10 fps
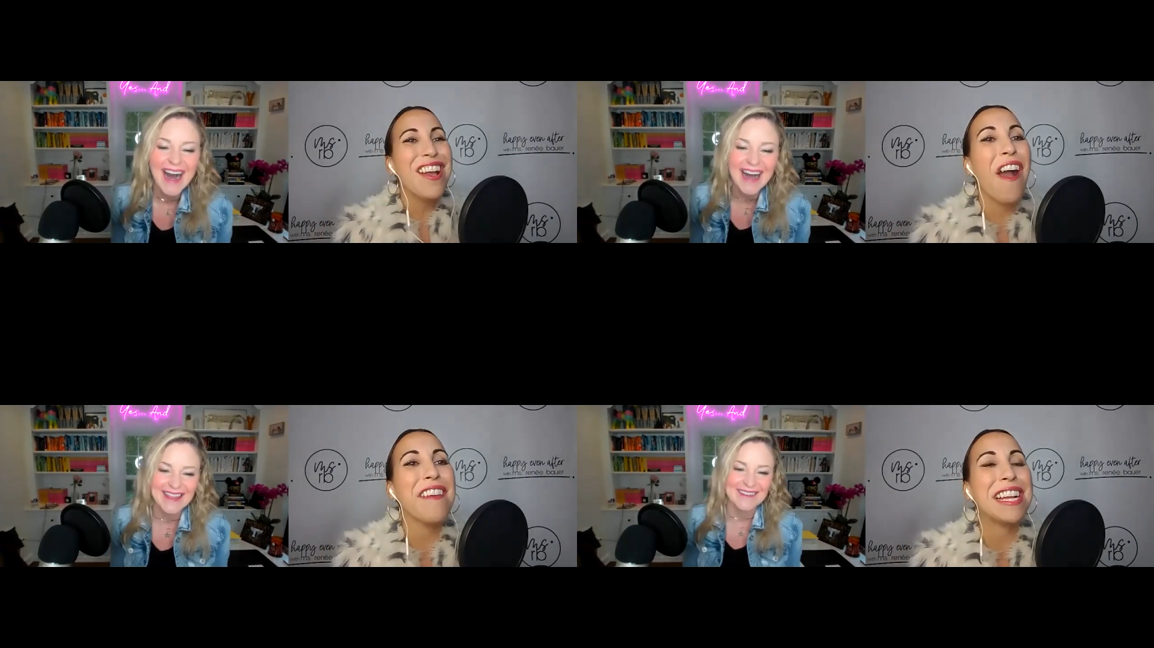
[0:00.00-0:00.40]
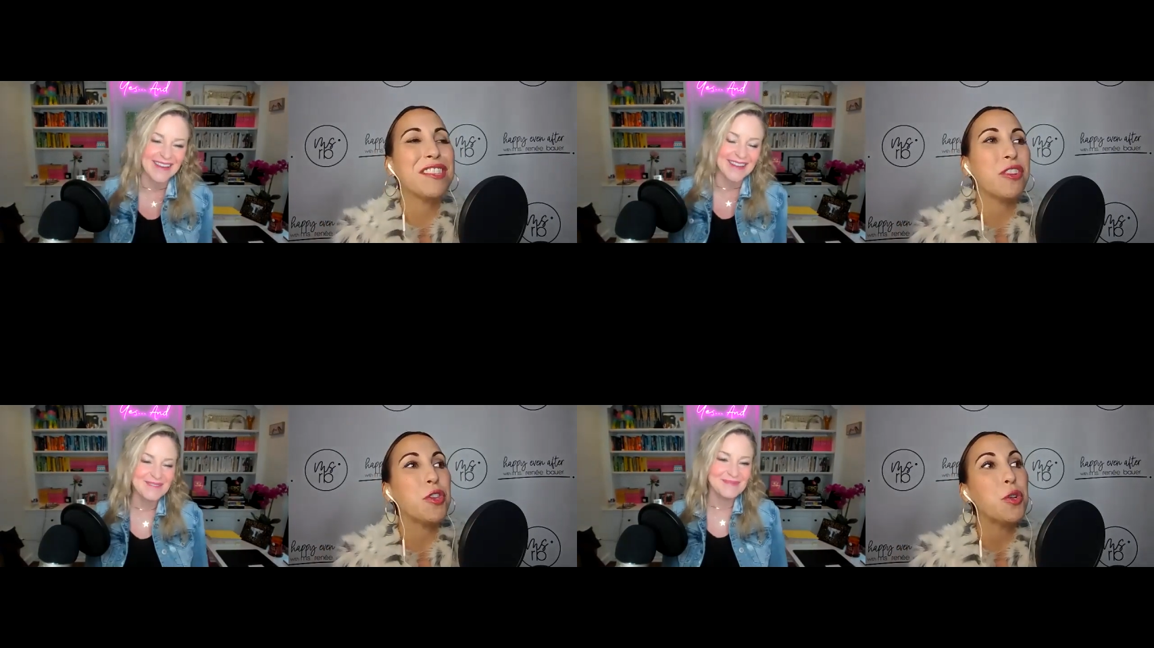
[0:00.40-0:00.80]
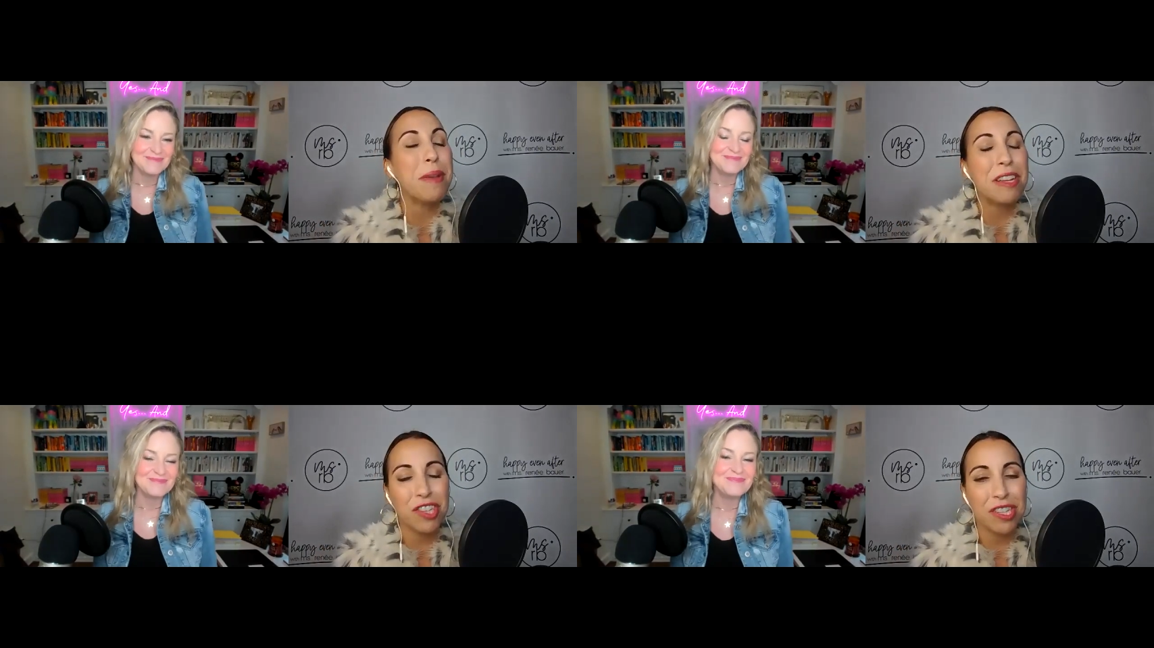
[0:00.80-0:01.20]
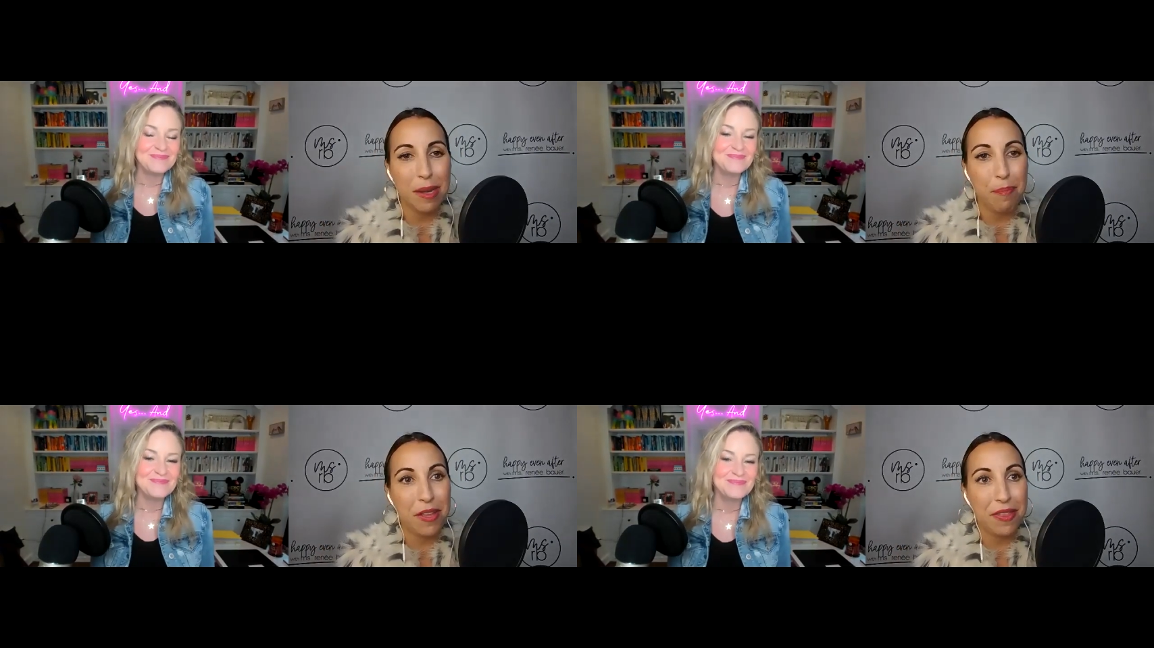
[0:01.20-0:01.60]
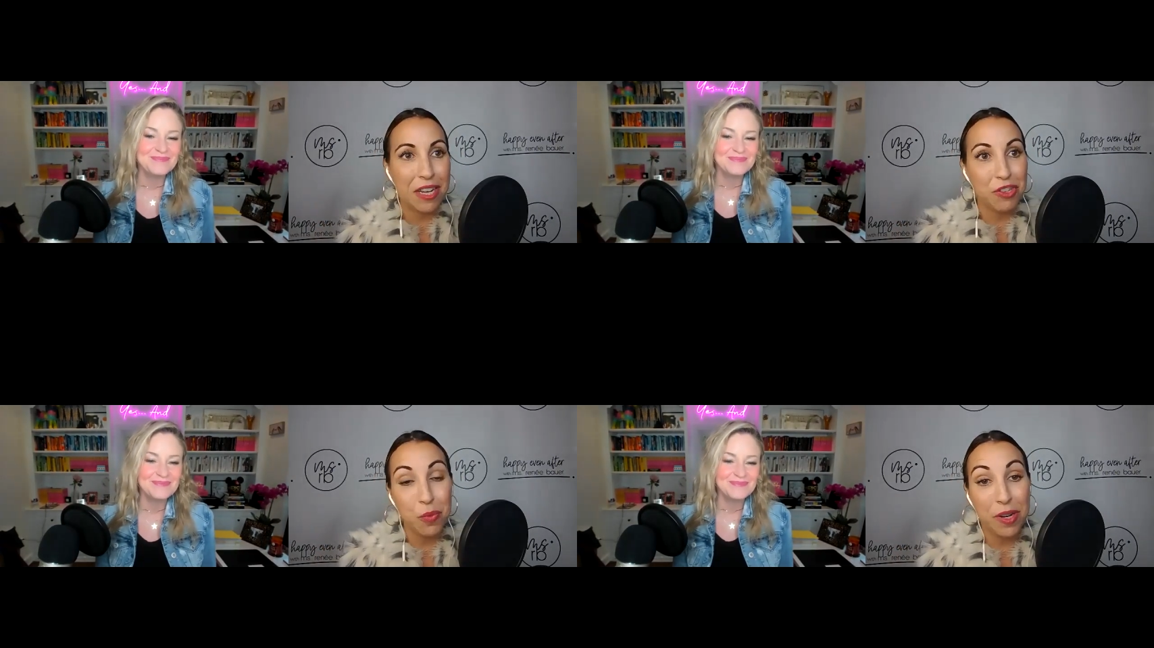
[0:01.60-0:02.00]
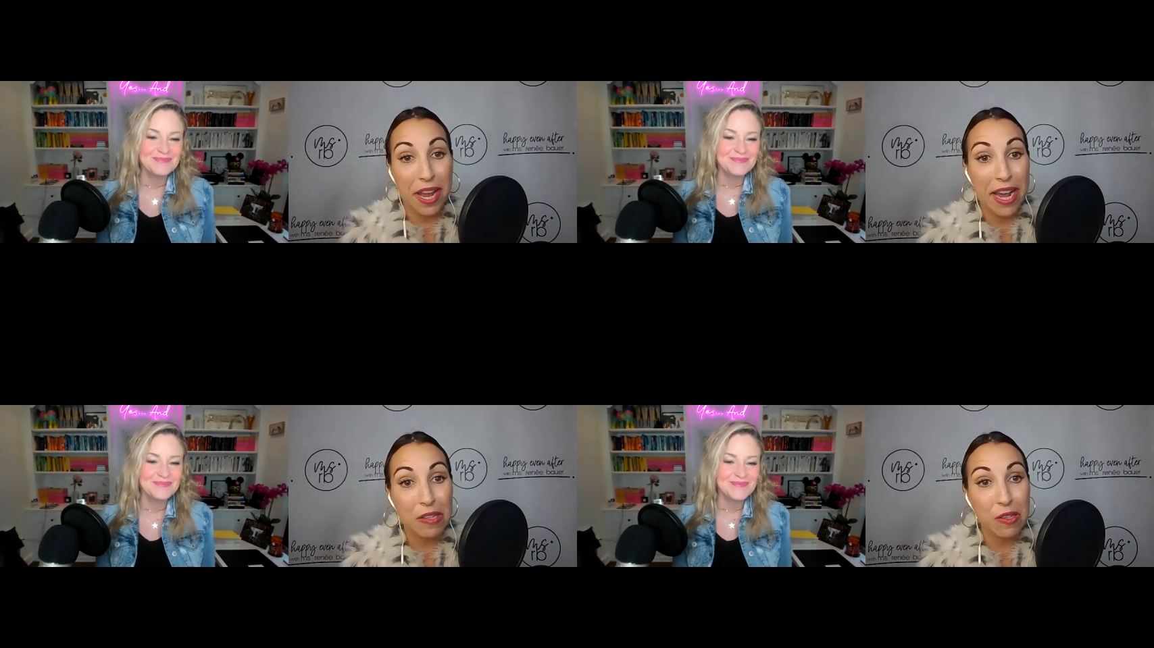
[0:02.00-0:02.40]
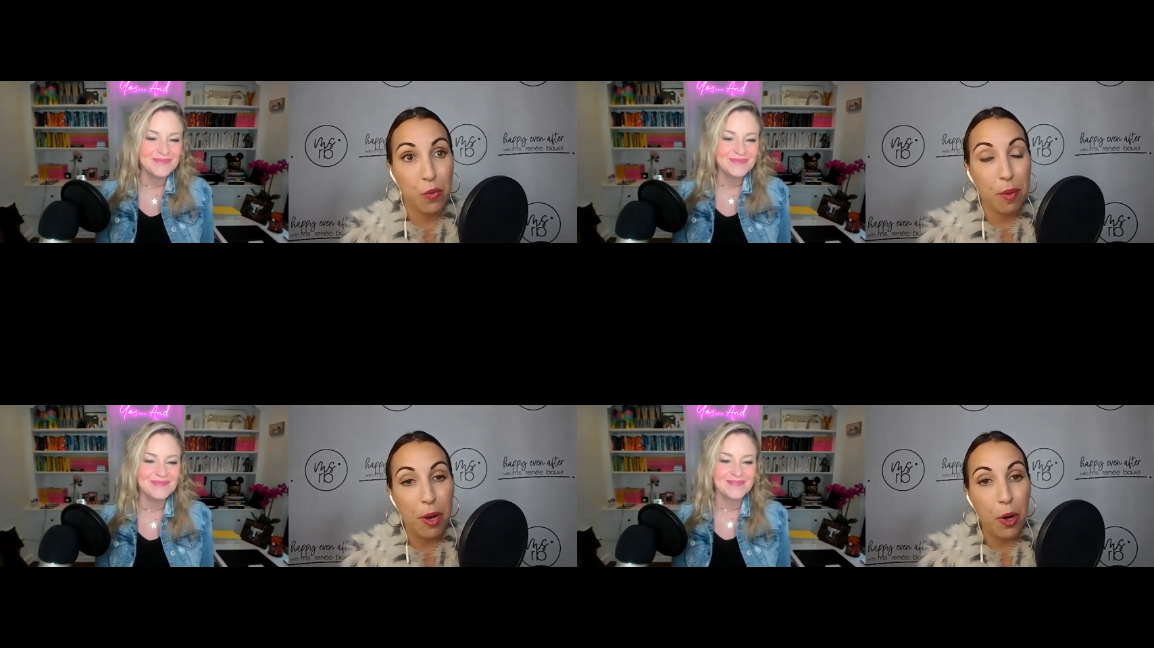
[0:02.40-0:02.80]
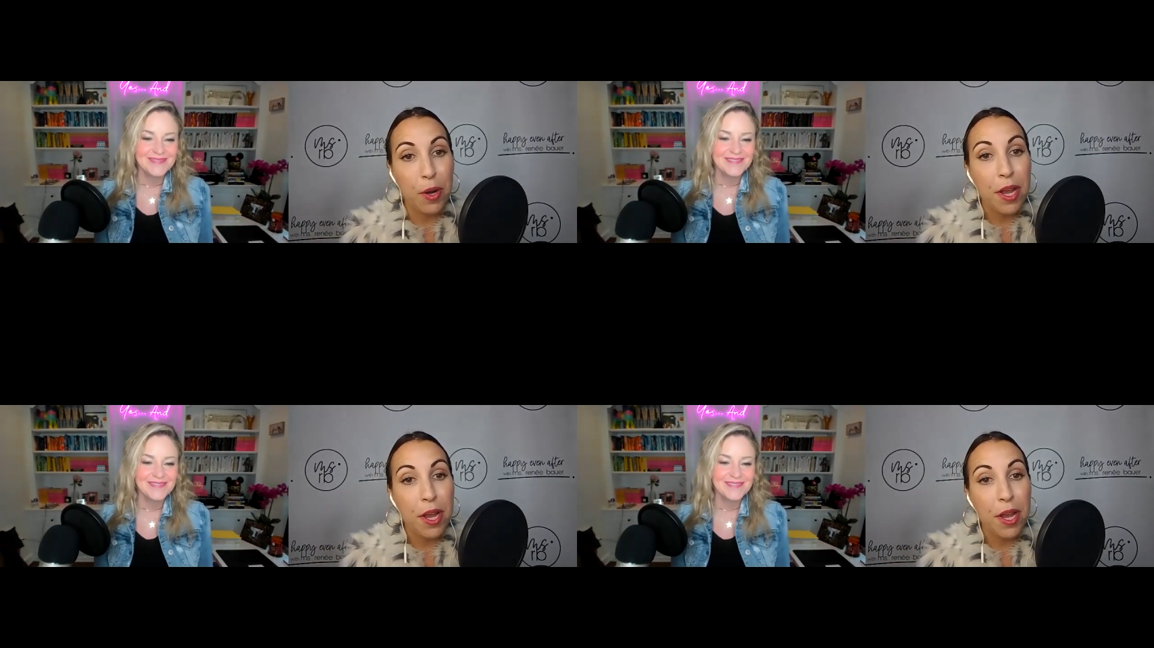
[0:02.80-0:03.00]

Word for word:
Speaker 1: All right. It. So you mentioned something that I do want to ask you about